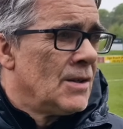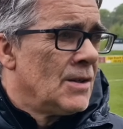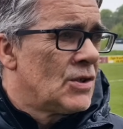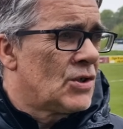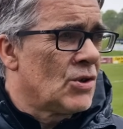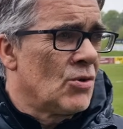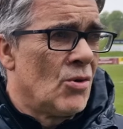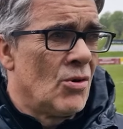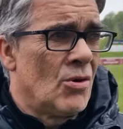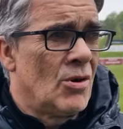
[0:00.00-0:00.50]

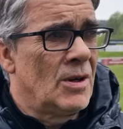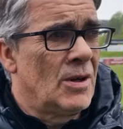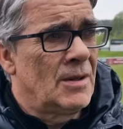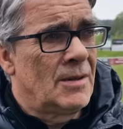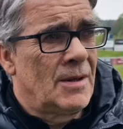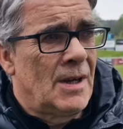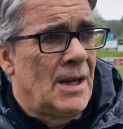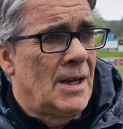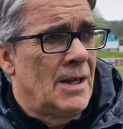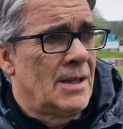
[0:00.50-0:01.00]
So,
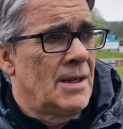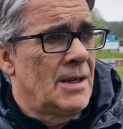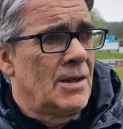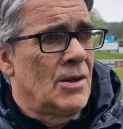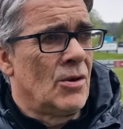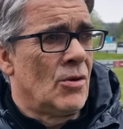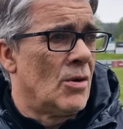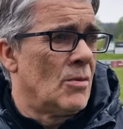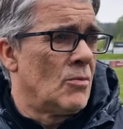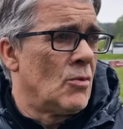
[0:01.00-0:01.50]

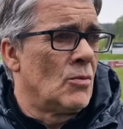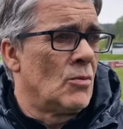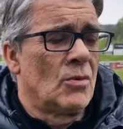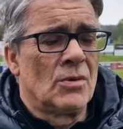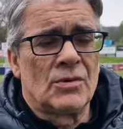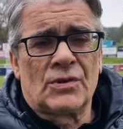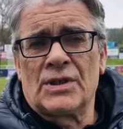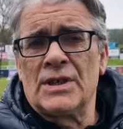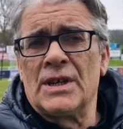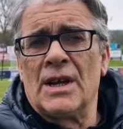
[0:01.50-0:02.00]
we'll
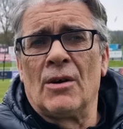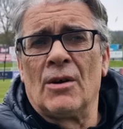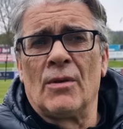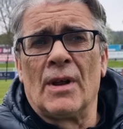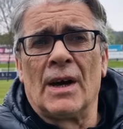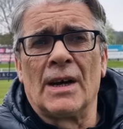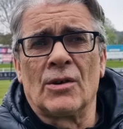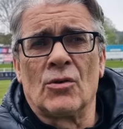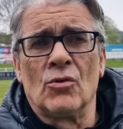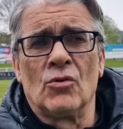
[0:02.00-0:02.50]
see how
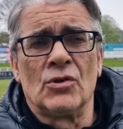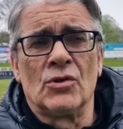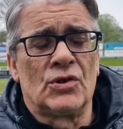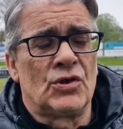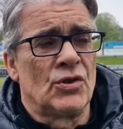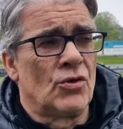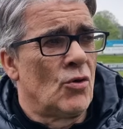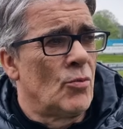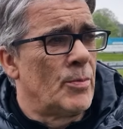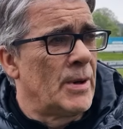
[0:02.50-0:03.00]
that goes,
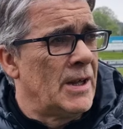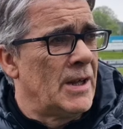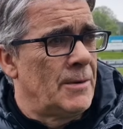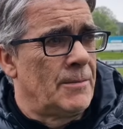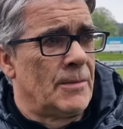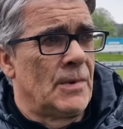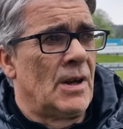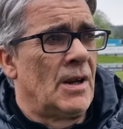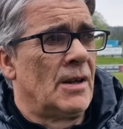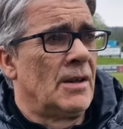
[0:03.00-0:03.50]
But
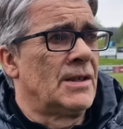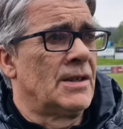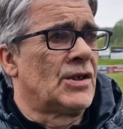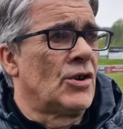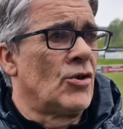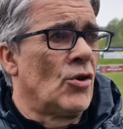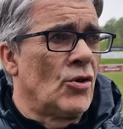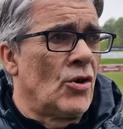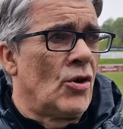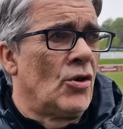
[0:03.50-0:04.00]
listen,
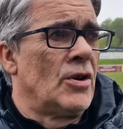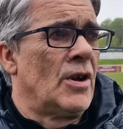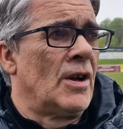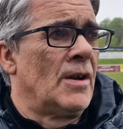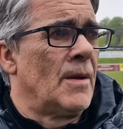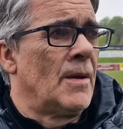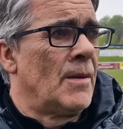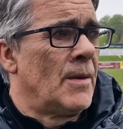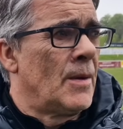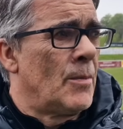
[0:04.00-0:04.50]

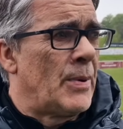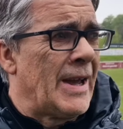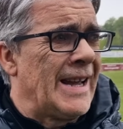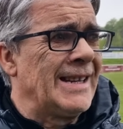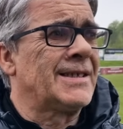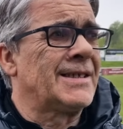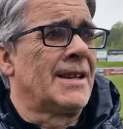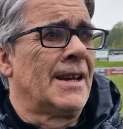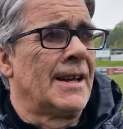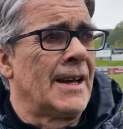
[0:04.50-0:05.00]
on the
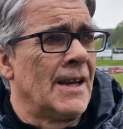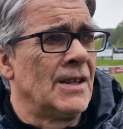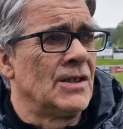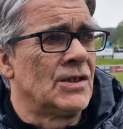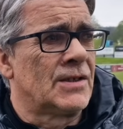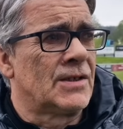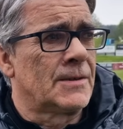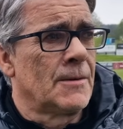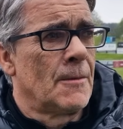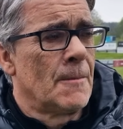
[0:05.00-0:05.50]
best thing
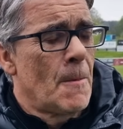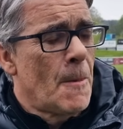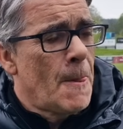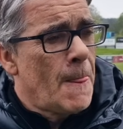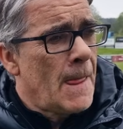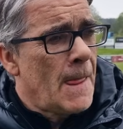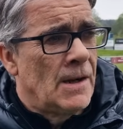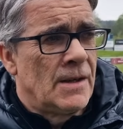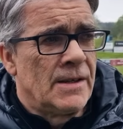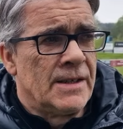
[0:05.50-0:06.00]
is
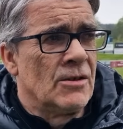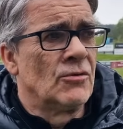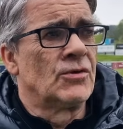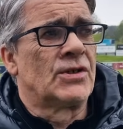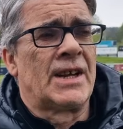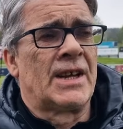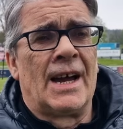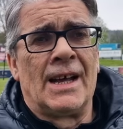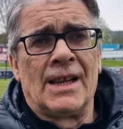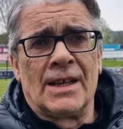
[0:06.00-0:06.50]
Neil
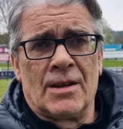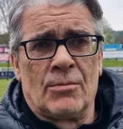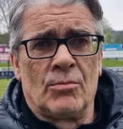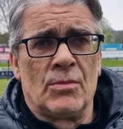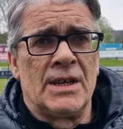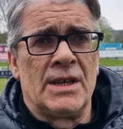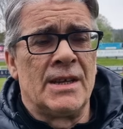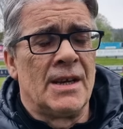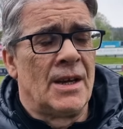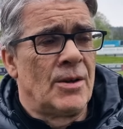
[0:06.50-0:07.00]
Scally and
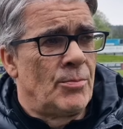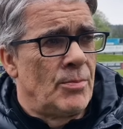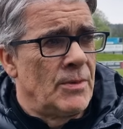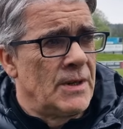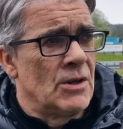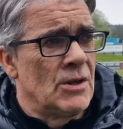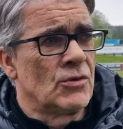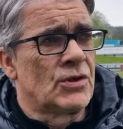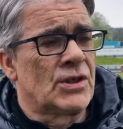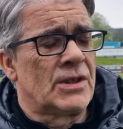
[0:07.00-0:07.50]
me
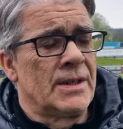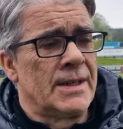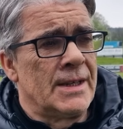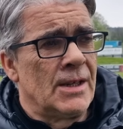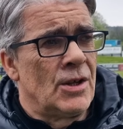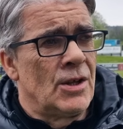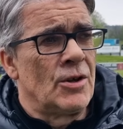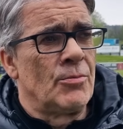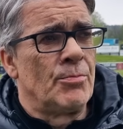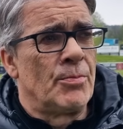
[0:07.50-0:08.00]

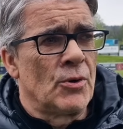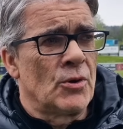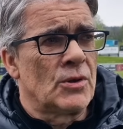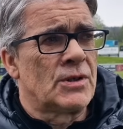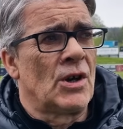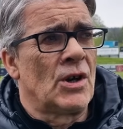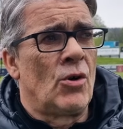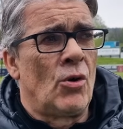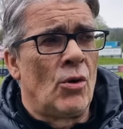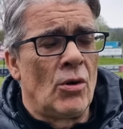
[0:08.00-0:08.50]
Neil had booked
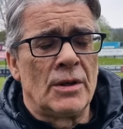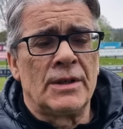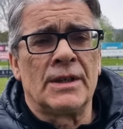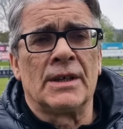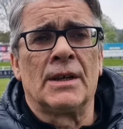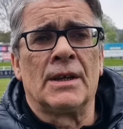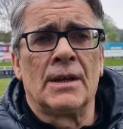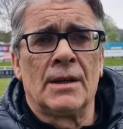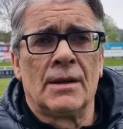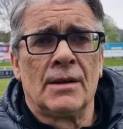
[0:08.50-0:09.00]
a
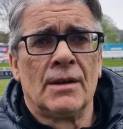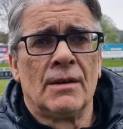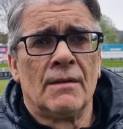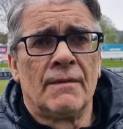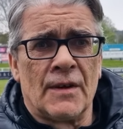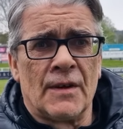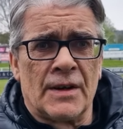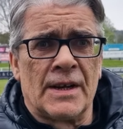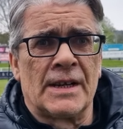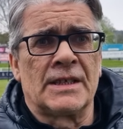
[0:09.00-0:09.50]
holiday
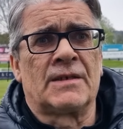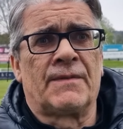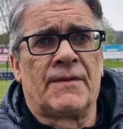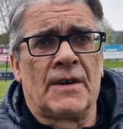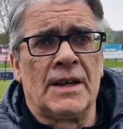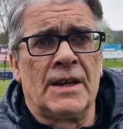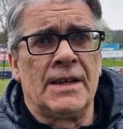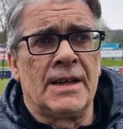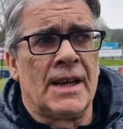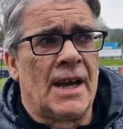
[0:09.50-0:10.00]
for next
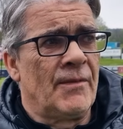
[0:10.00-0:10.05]
Friday.